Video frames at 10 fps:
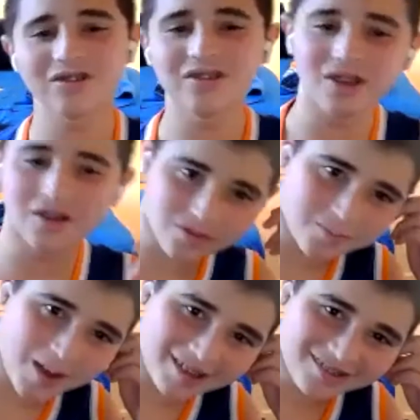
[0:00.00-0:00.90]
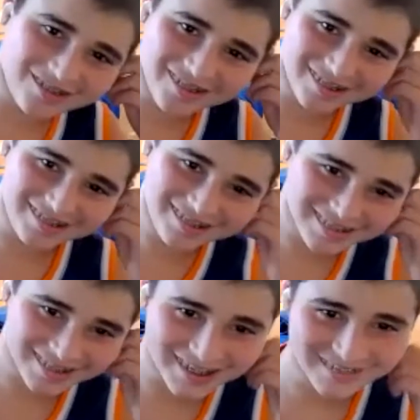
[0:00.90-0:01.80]
known for bad trades.
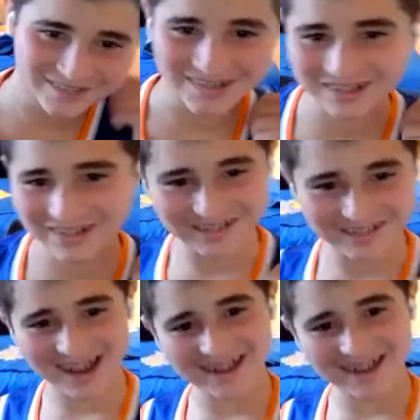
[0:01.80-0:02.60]
Yeah, we all know that.